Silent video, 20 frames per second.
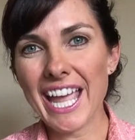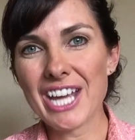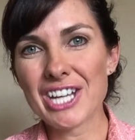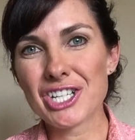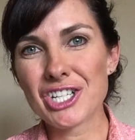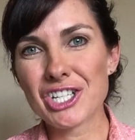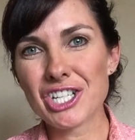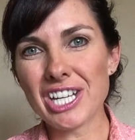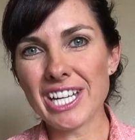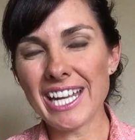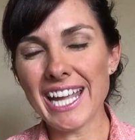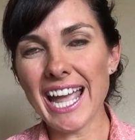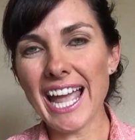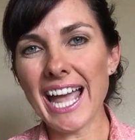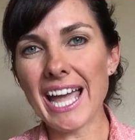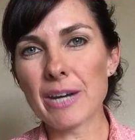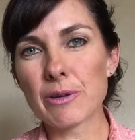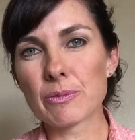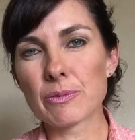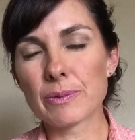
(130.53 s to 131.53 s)
She
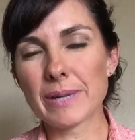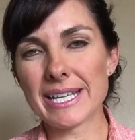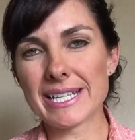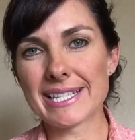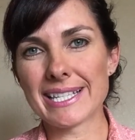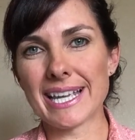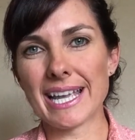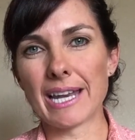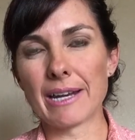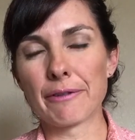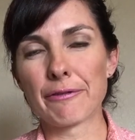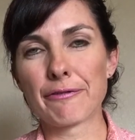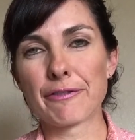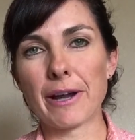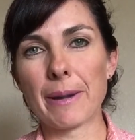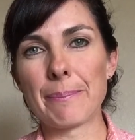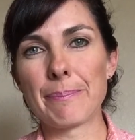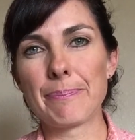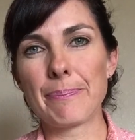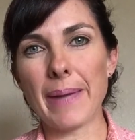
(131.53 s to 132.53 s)
had risen
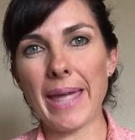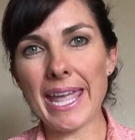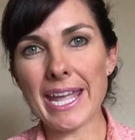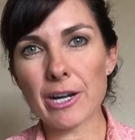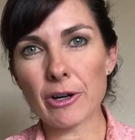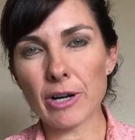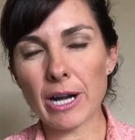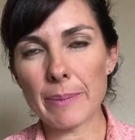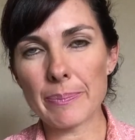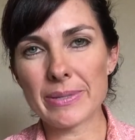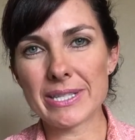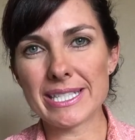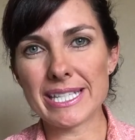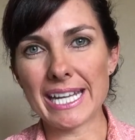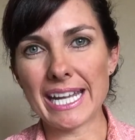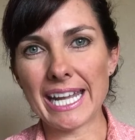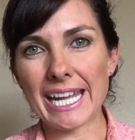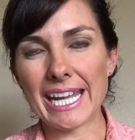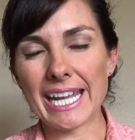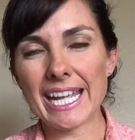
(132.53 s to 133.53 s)
from
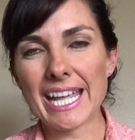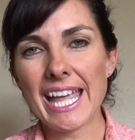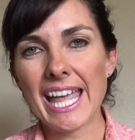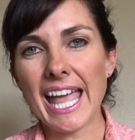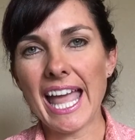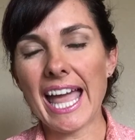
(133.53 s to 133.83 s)
bankruptcy